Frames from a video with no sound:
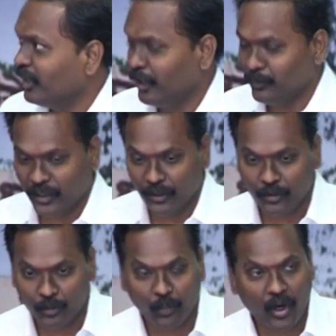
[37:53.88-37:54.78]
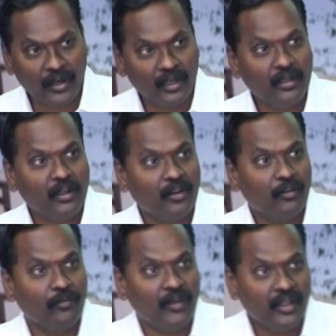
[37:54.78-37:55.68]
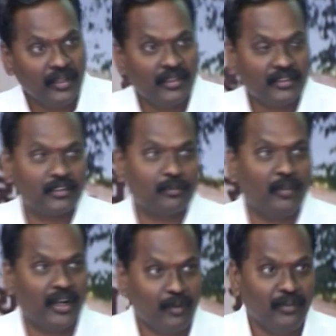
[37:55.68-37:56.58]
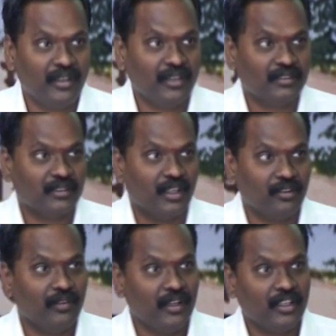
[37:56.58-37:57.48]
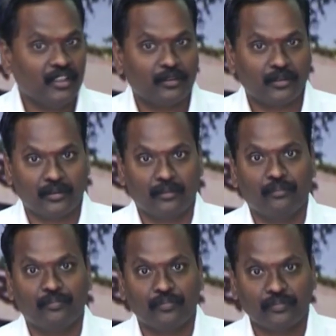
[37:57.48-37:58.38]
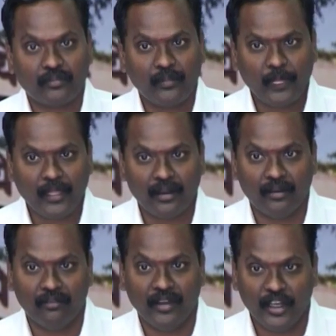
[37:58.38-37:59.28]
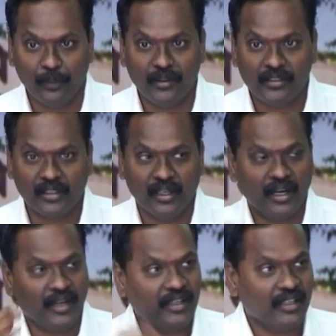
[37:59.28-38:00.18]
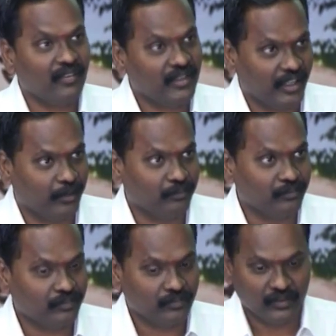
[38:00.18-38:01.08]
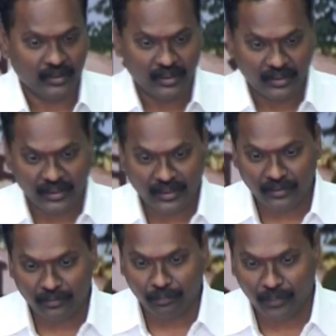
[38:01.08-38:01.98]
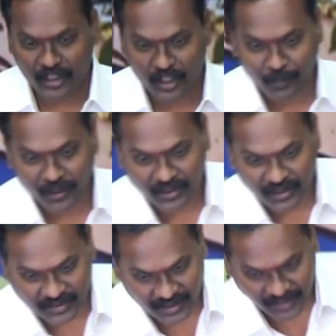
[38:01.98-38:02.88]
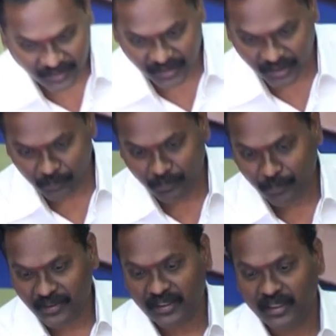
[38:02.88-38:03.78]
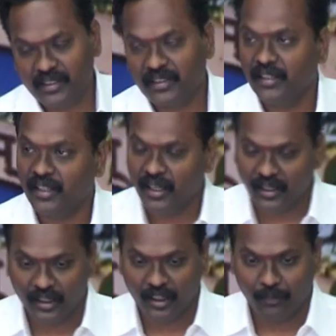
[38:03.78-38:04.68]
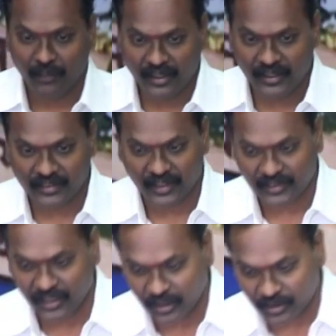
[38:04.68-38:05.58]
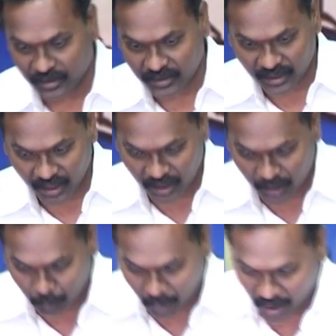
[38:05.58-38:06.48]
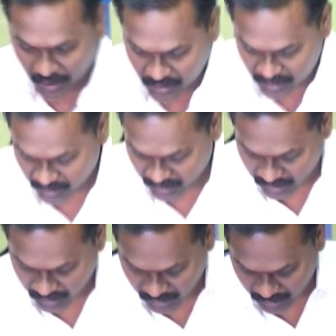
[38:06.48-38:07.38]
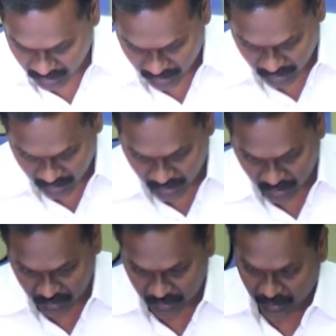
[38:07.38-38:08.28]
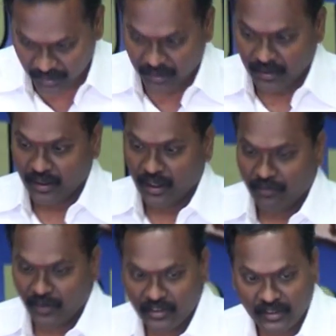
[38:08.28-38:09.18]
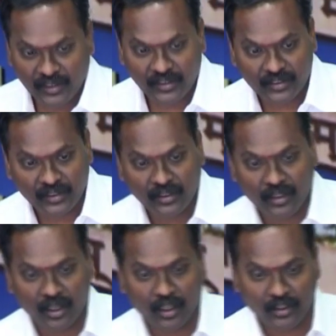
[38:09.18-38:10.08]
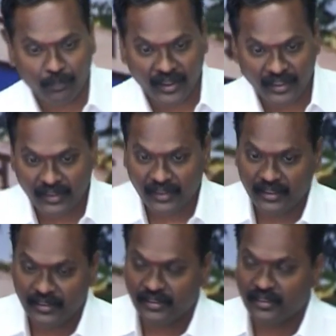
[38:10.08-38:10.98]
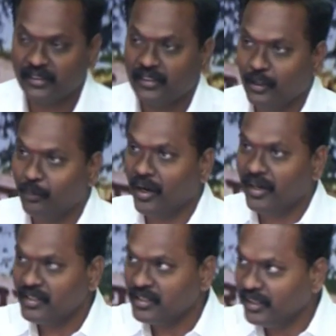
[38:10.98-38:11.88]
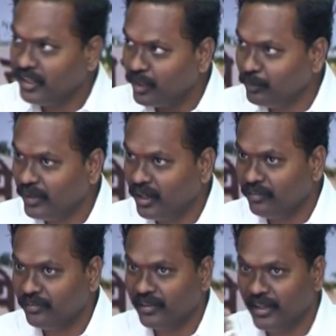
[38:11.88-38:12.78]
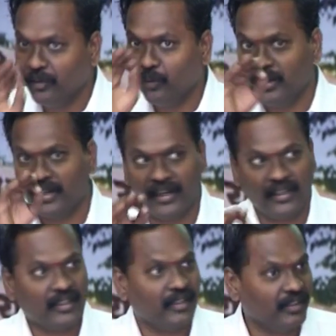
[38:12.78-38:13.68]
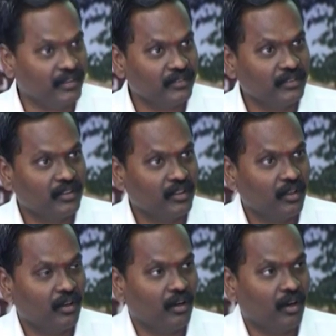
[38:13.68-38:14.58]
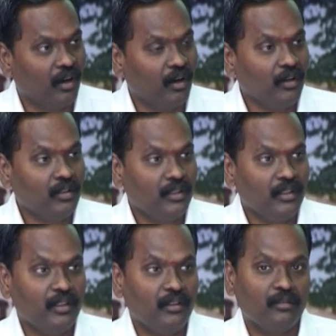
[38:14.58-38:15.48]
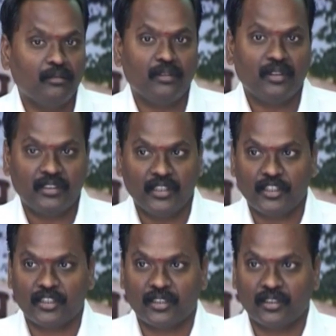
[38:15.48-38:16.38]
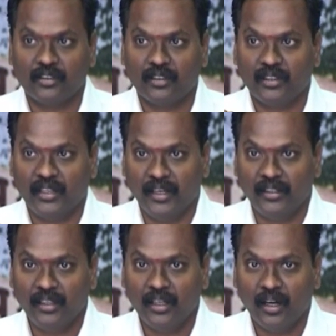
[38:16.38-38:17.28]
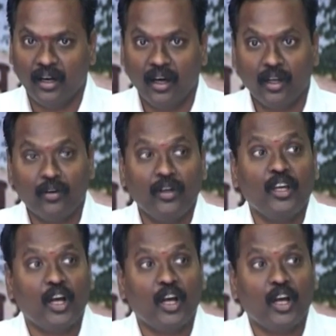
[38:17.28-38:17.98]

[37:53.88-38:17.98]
I am trying to model various parameters or various variables at a given time. Then based upon the site, it a single site or multi-site. So these are all the models. The unfortunate condition or the better thing is the models need not be of any one category. All the research done are only